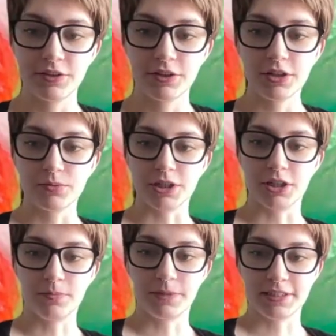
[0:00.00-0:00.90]
did the
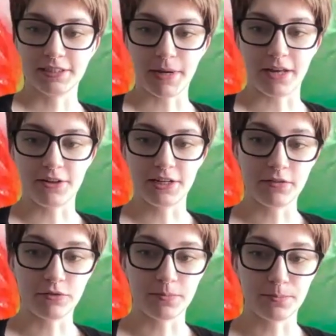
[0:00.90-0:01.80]
rural municipality
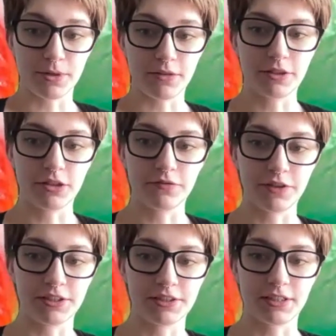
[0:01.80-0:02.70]
of Wood Buffalo
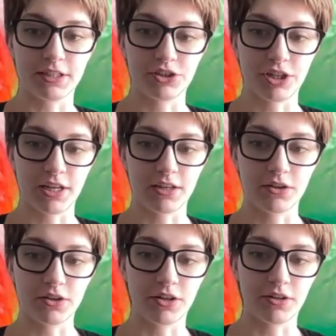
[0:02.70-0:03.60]
first initiate
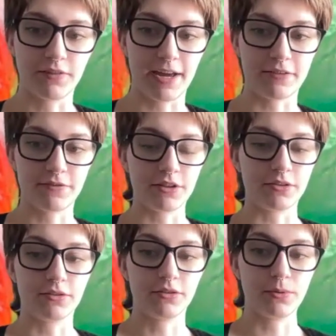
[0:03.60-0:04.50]
your
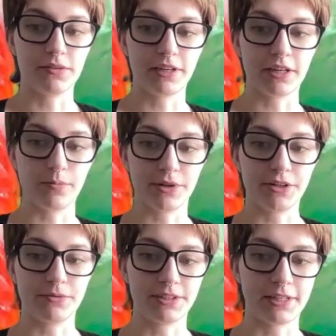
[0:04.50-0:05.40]
landfill with the
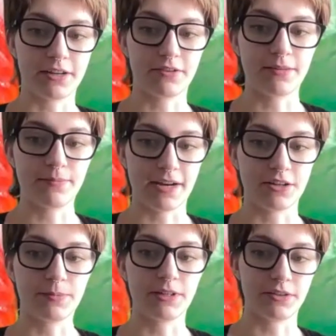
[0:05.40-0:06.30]
Alberta Recycling
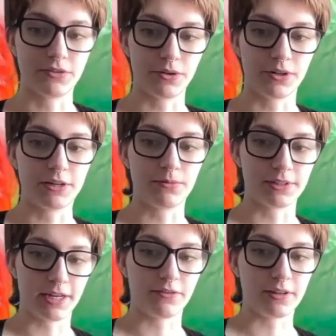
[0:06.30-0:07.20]
Management Authority
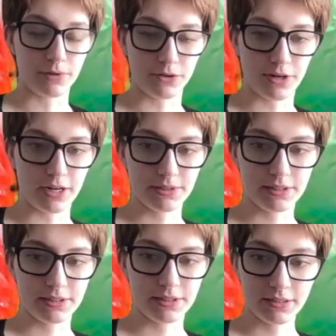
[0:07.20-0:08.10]
recycling
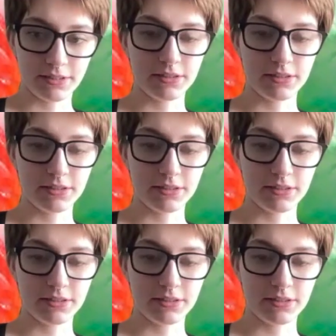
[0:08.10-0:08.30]
programs?